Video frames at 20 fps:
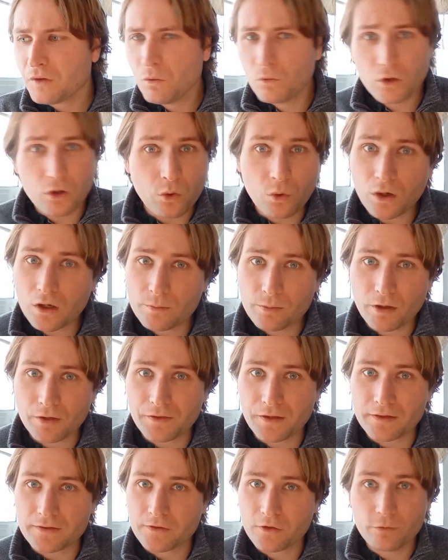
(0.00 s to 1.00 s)
We're horrible
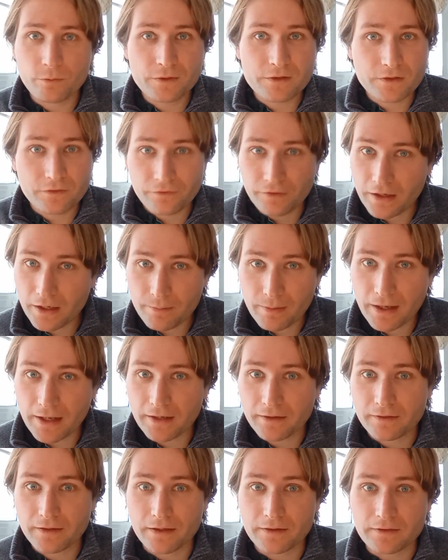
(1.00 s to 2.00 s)
at this. Humans are very
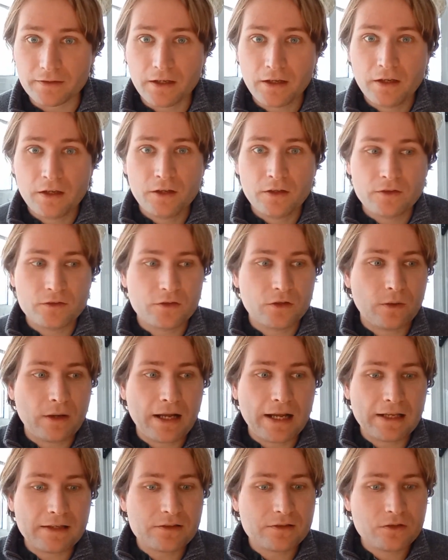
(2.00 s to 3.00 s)
bad at this. So
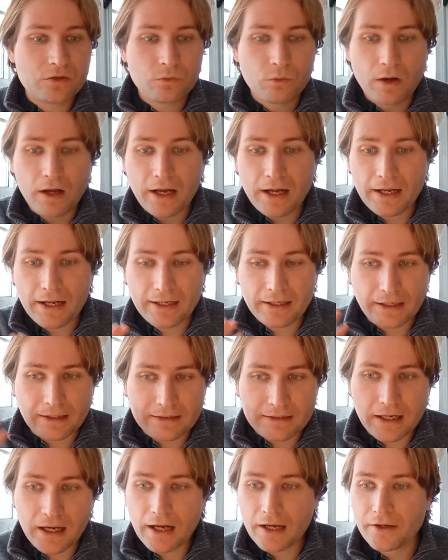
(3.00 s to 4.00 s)
as to why an
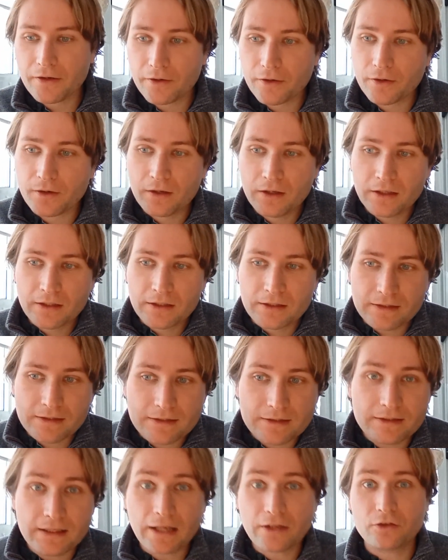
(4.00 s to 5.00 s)
entire
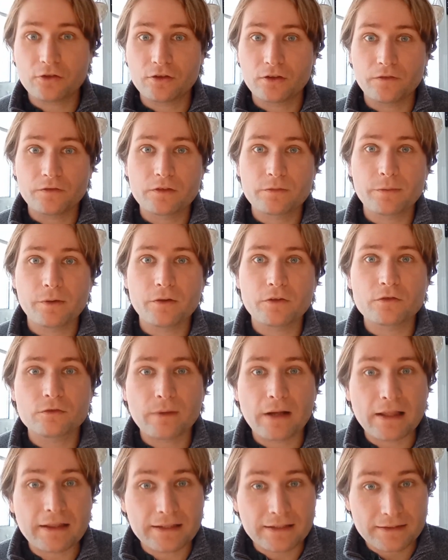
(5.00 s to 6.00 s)
section of
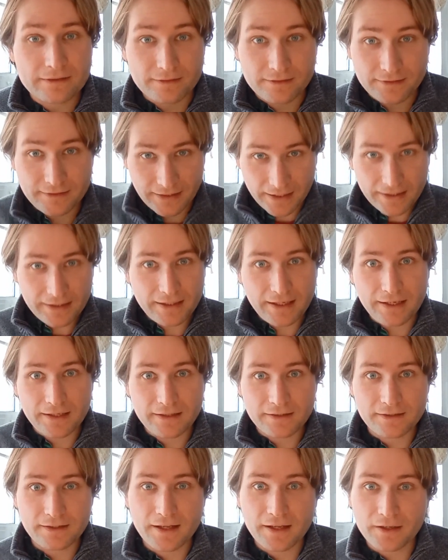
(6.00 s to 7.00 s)
spirituality is
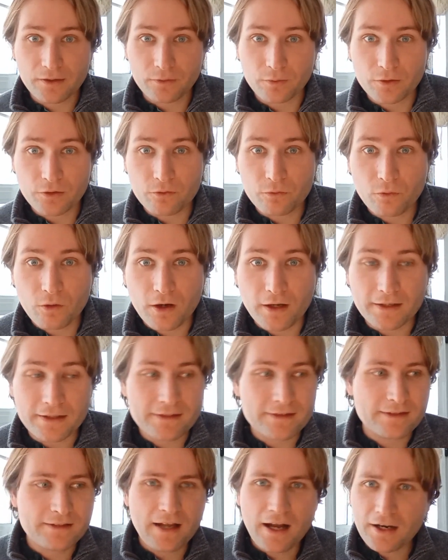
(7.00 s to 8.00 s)
dedicated to getting what you want
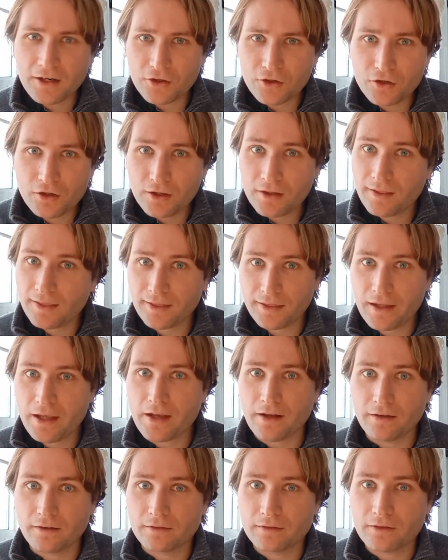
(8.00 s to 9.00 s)
is not a good
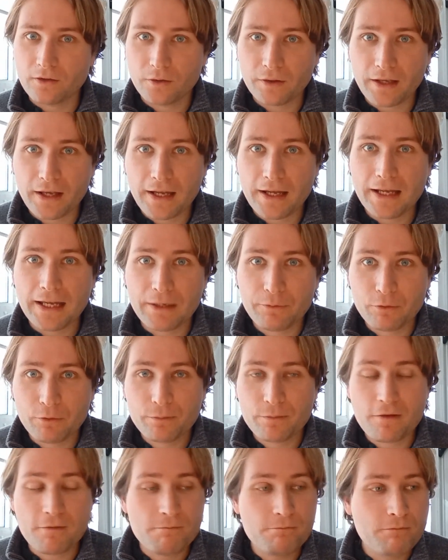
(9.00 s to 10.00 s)
thing. Okay, it
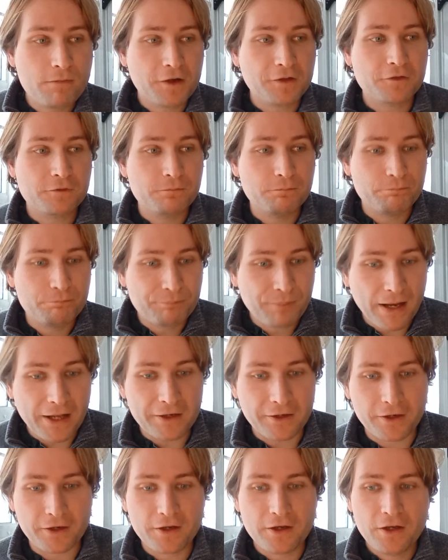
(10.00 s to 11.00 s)
would be much
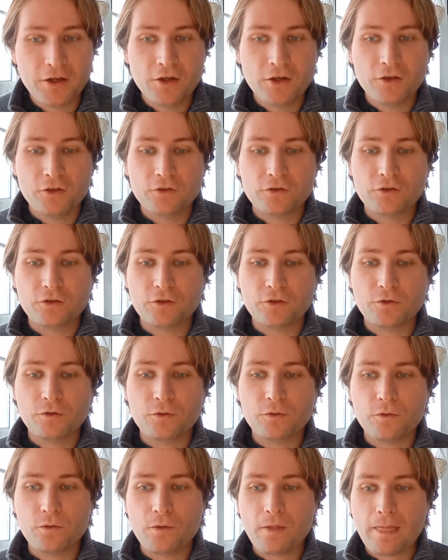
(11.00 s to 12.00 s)
better
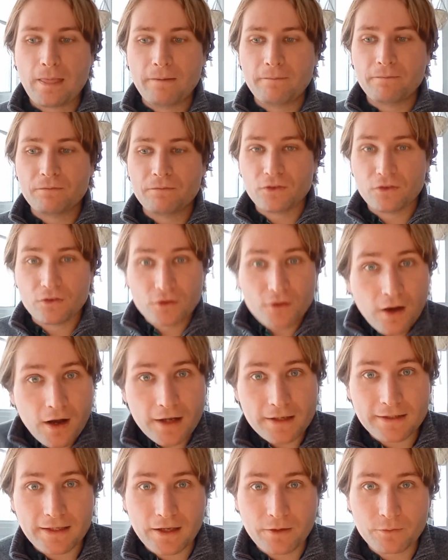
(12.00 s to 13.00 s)
to
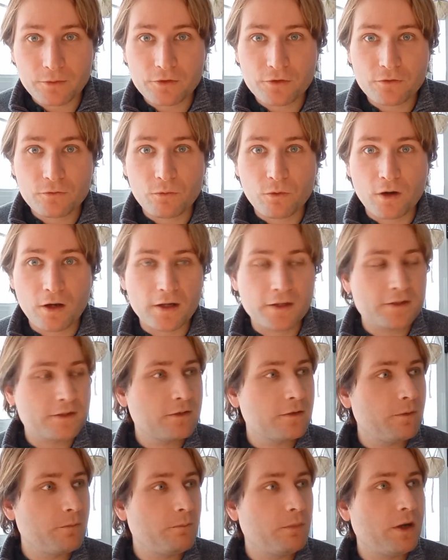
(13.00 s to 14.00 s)
not get what you
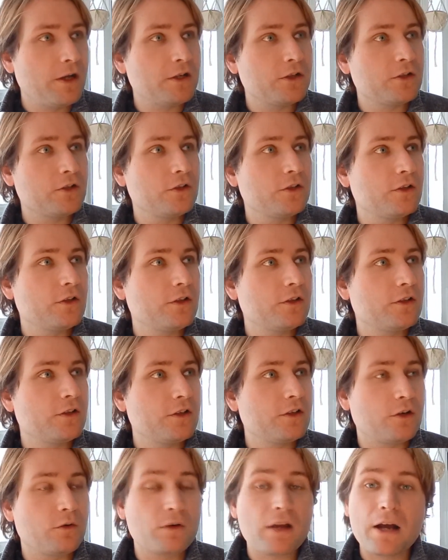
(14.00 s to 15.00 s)
want, but
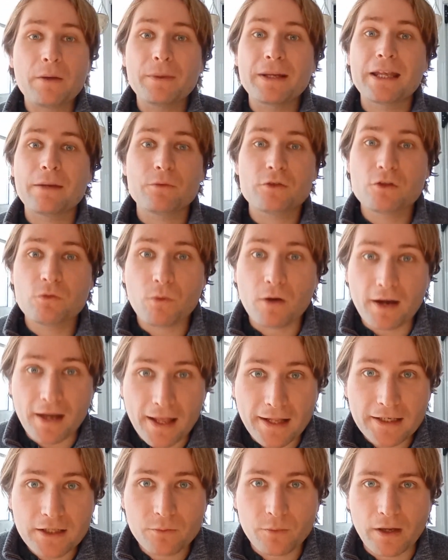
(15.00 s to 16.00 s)
you know, not get what you want
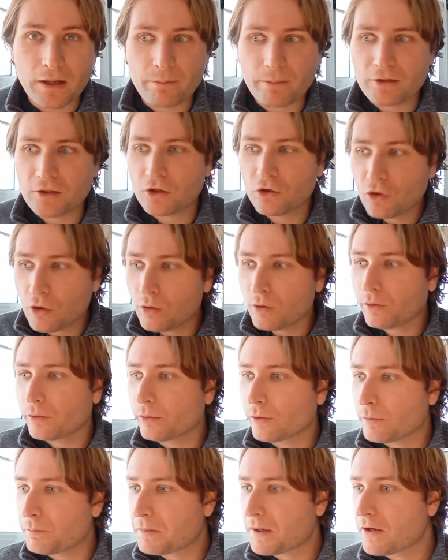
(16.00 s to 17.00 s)
anyway, but to go
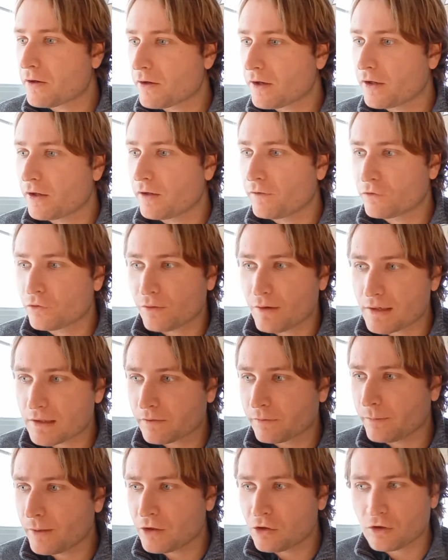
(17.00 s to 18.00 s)
through a period of
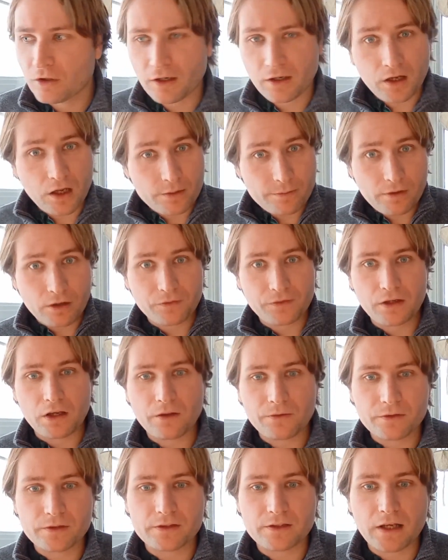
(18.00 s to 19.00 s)
transformation and come out the
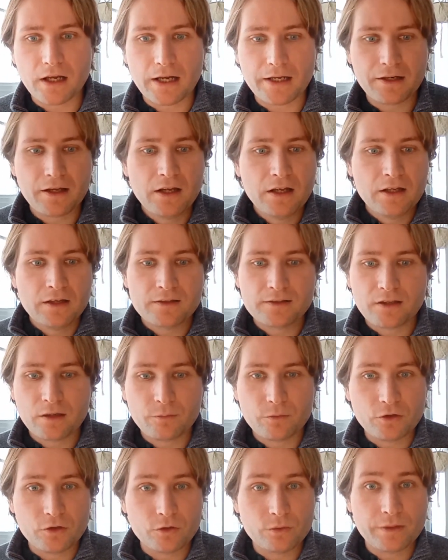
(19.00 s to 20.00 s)
other side
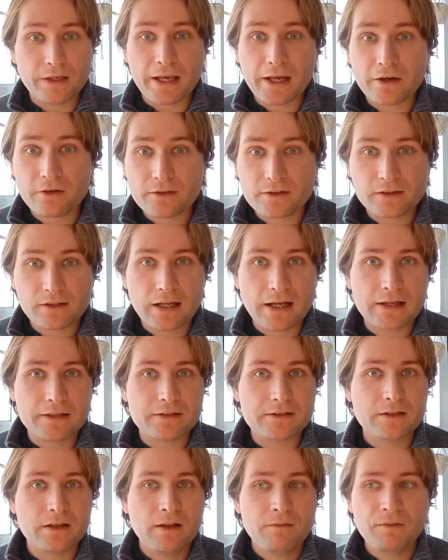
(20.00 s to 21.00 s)
someone who cares
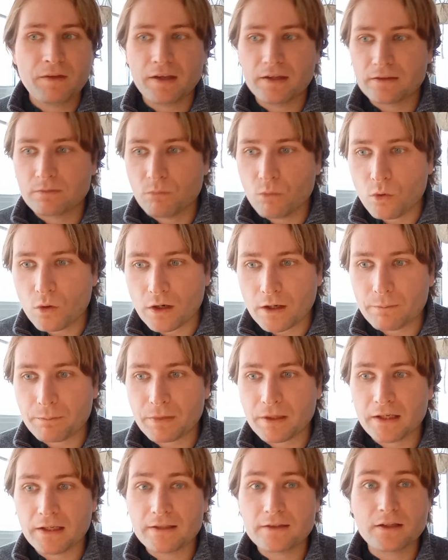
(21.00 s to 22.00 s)
less, is more at
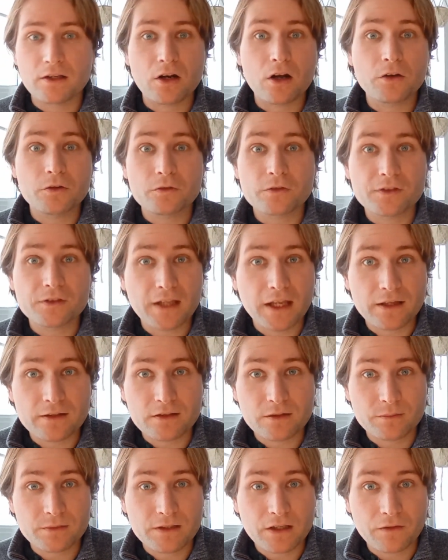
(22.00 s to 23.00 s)
peace, and understands
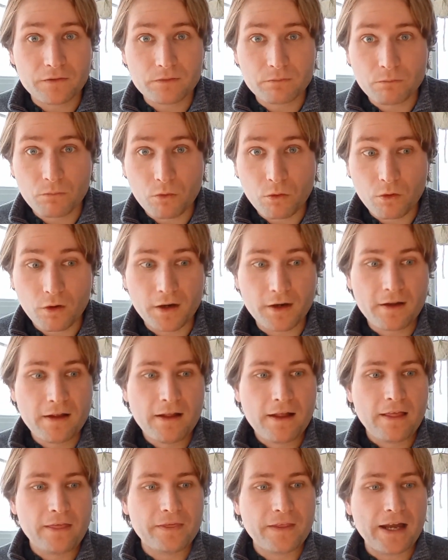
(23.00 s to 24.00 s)
themselves more.
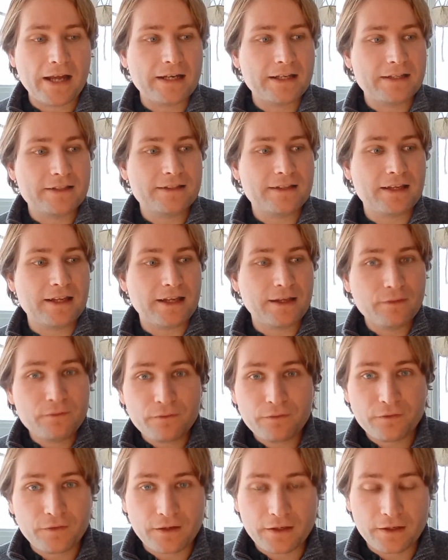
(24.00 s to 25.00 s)
That is
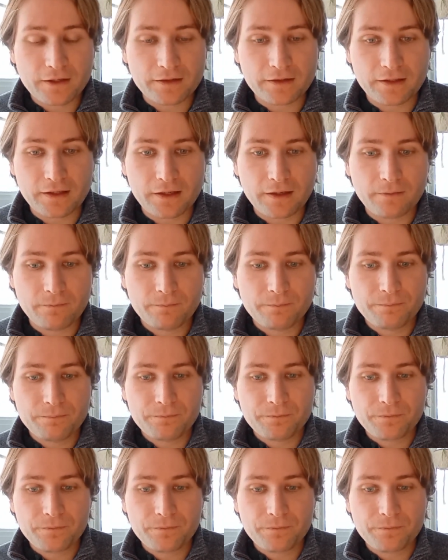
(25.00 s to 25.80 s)
infinitely